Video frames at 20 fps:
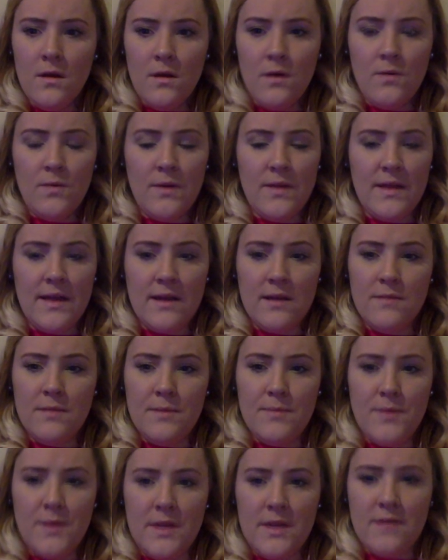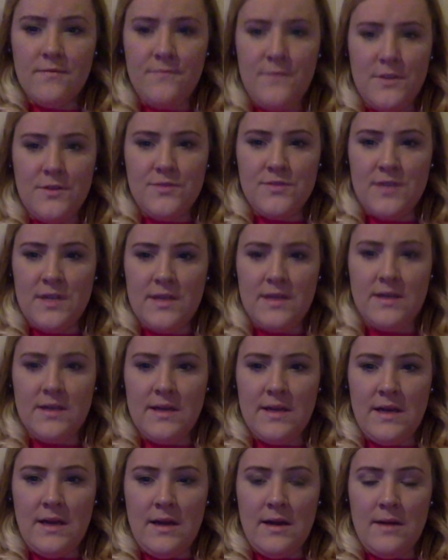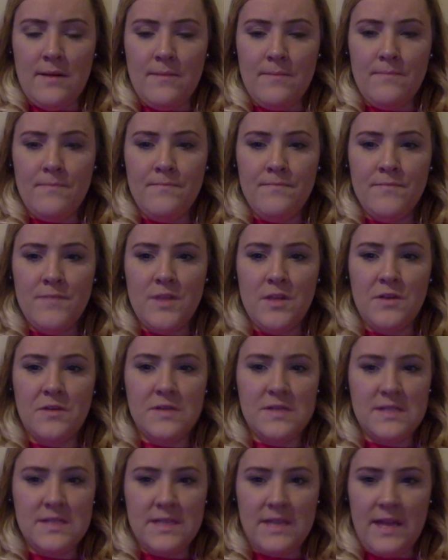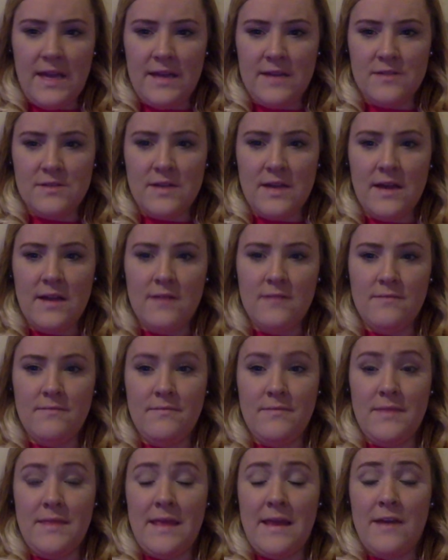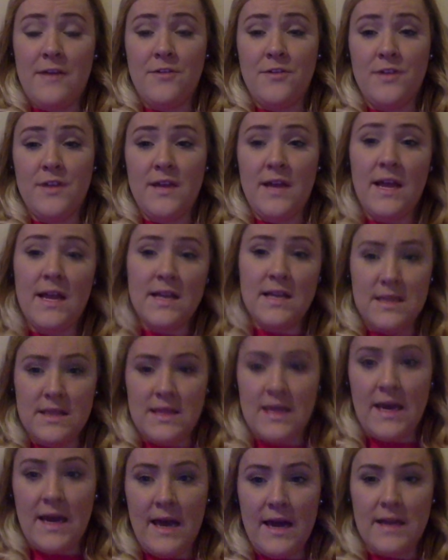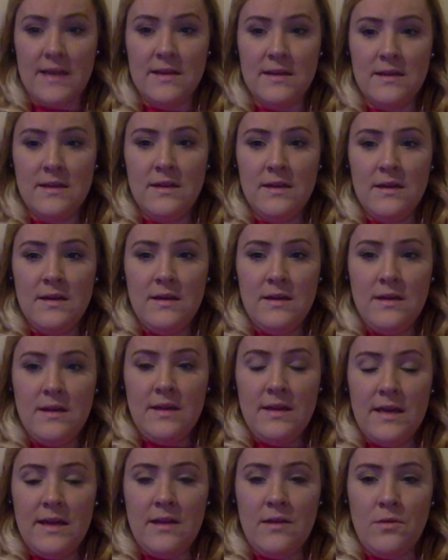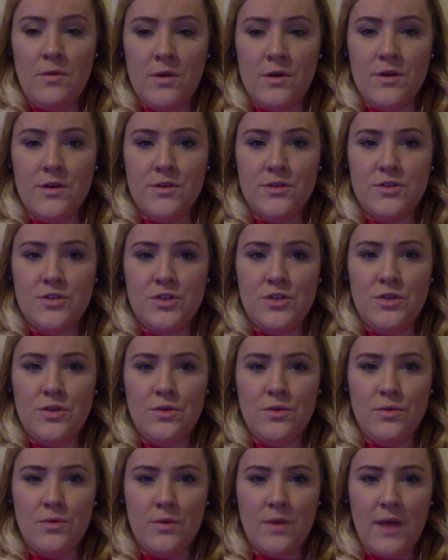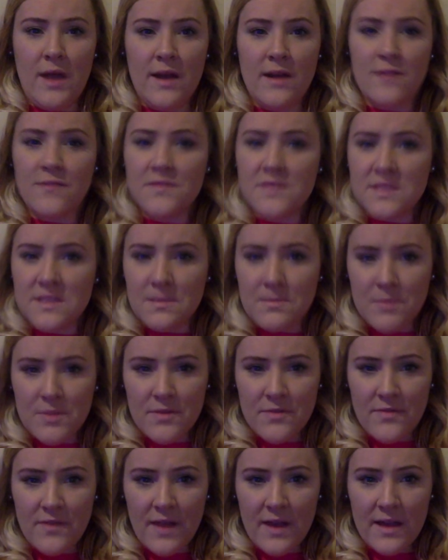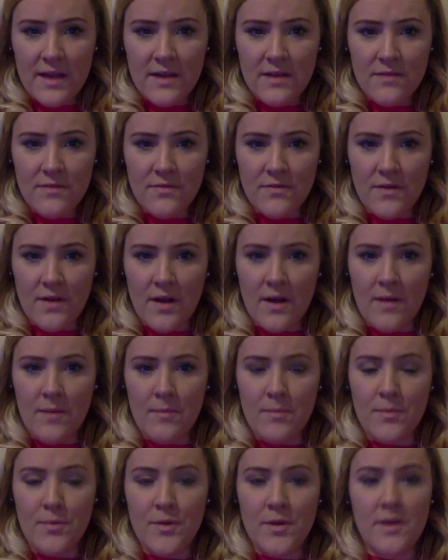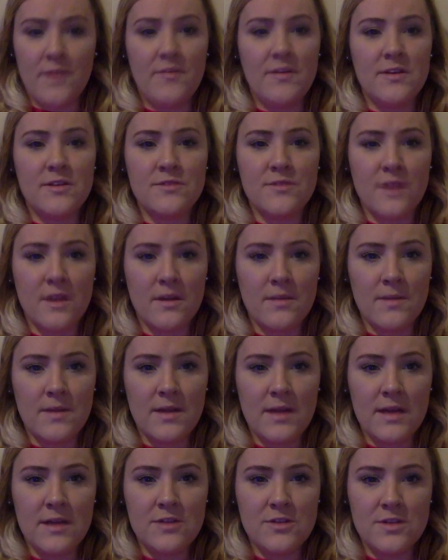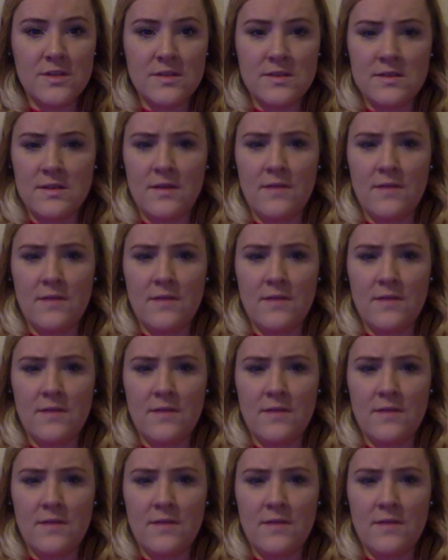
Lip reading: while that can be pretty confusing, the USDA they created that in order to kind of simplify it from previous recommendations.